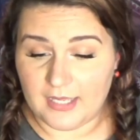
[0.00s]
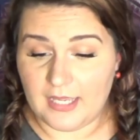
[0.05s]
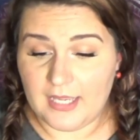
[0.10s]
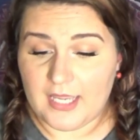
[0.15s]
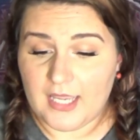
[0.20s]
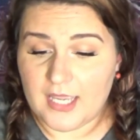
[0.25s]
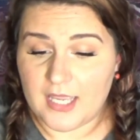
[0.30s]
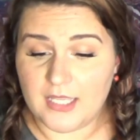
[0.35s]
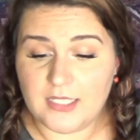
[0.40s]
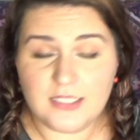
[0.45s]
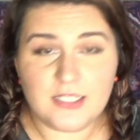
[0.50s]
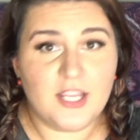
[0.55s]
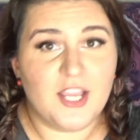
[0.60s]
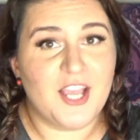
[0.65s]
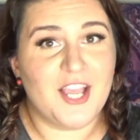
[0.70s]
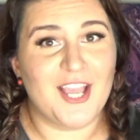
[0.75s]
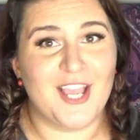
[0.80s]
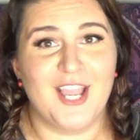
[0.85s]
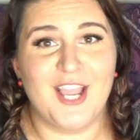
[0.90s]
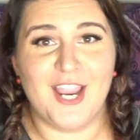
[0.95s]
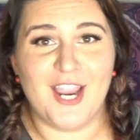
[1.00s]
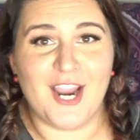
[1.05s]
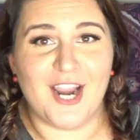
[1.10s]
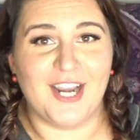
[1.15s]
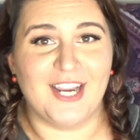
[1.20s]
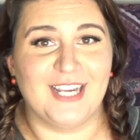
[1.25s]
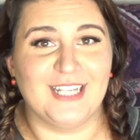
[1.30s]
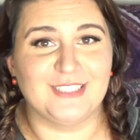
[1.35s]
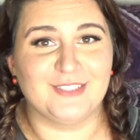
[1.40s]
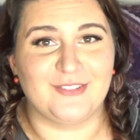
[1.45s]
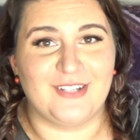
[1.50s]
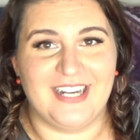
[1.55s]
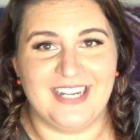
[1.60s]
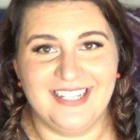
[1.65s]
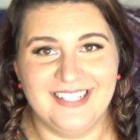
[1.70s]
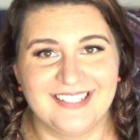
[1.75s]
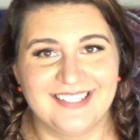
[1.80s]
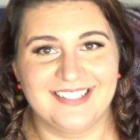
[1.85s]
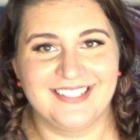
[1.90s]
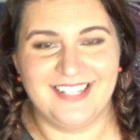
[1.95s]
And are you guys ready?
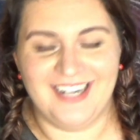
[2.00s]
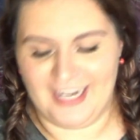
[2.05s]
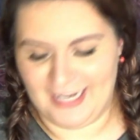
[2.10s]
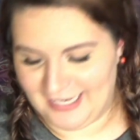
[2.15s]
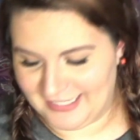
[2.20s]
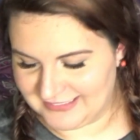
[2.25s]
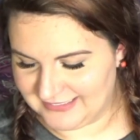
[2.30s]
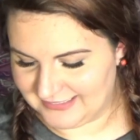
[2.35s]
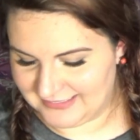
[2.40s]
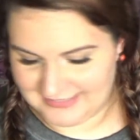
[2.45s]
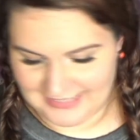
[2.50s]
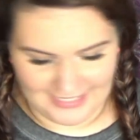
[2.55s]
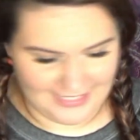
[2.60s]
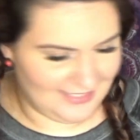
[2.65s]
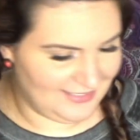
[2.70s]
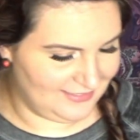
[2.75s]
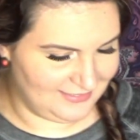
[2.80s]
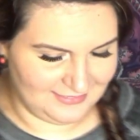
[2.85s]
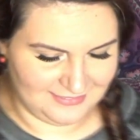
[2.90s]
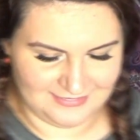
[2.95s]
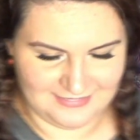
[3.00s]
Are you guys excited?